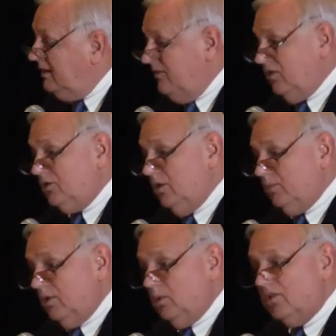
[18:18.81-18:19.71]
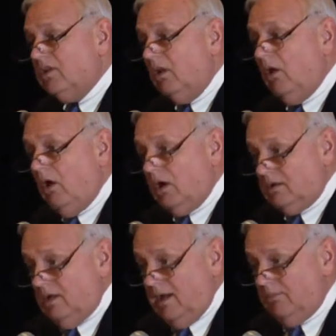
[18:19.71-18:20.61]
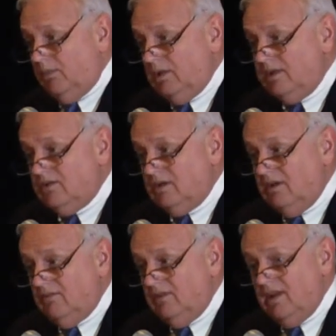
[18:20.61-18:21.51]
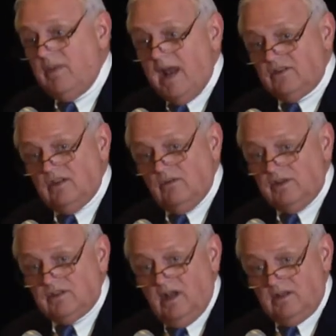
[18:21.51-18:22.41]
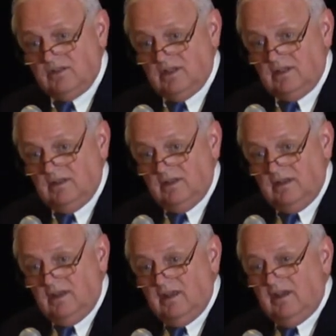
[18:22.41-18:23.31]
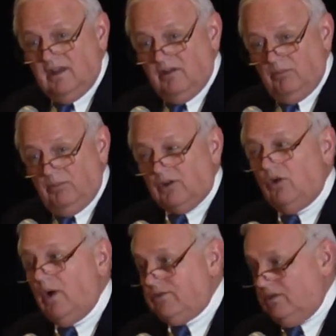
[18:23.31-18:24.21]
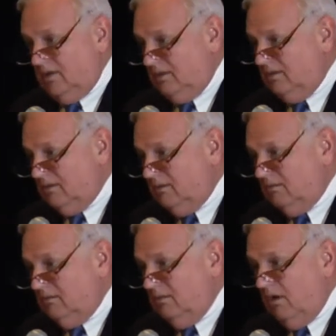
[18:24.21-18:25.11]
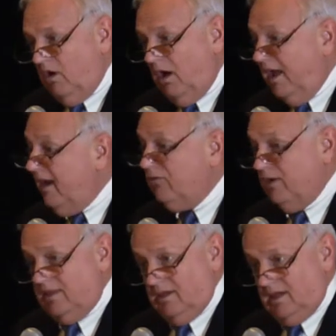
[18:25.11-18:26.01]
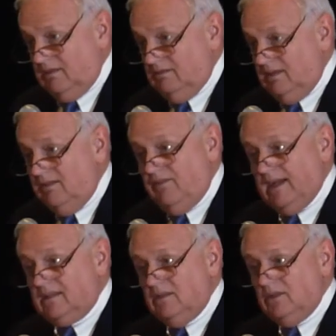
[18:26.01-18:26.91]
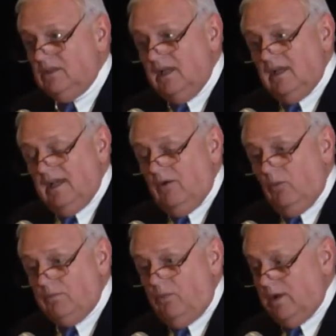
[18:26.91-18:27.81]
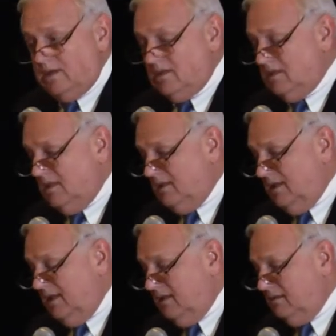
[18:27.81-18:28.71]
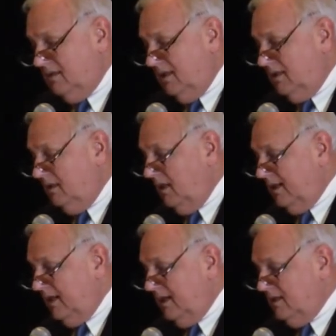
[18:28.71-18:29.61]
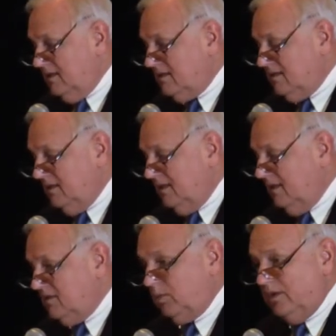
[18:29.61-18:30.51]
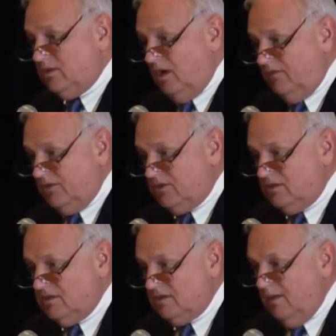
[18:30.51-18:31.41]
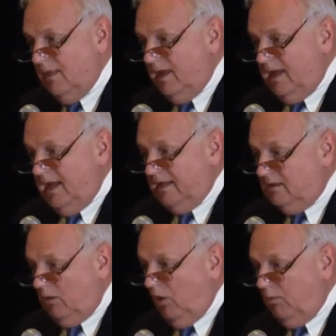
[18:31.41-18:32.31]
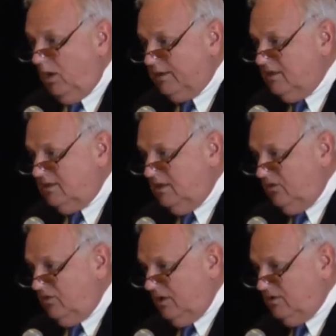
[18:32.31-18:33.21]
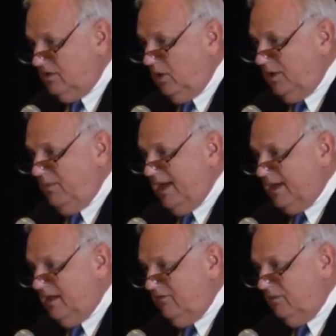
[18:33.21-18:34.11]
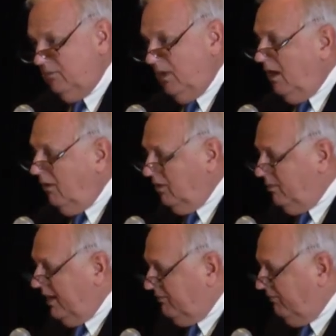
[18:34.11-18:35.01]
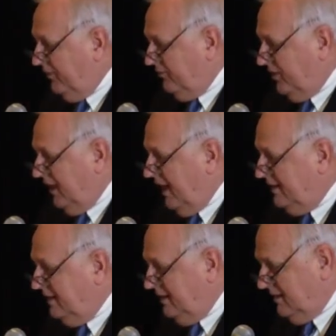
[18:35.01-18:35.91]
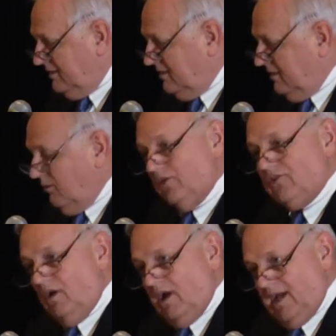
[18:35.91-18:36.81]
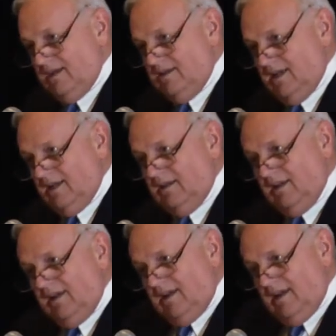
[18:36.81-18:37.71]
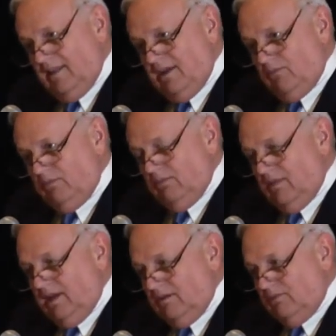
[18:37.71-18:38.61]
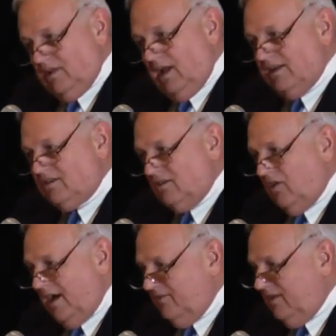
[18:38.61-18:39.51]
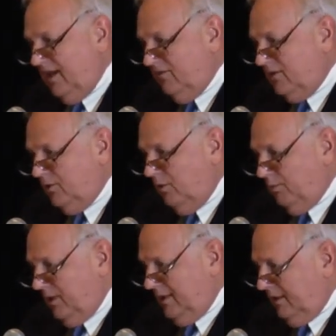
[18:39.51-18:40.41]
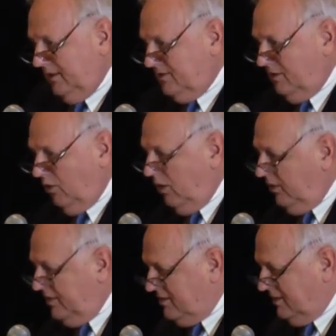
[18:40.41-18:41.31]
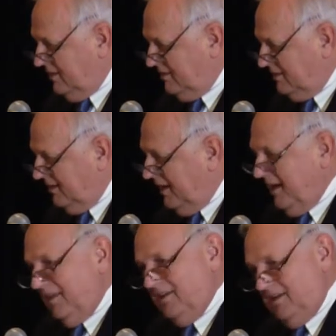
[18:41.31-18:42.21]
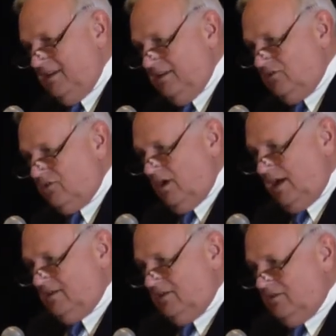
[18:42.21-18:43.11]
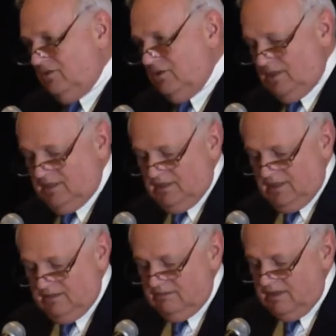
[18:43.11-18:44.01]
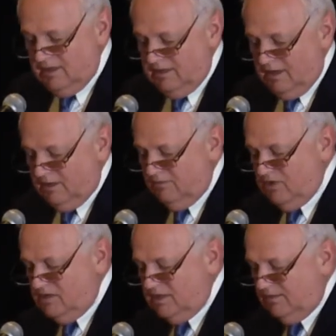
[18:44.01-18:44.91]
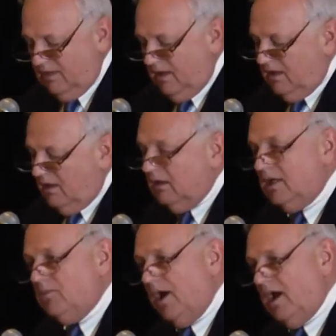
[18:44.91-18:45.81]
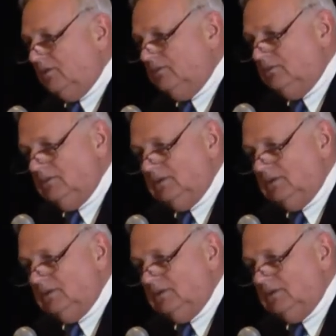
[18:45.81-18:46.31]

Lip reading: David Cooper was the longtime police chief in Madison, Wisconsin, but questioned everything. In fact, there, at one point in the late 80s, his police officers had all bought these T-shirts, and on the back of them were about 50 ideas that were tried. And they said, "I survived David Cooper," and they listed all these things that, that he had tried to do in their community. Lee Brown,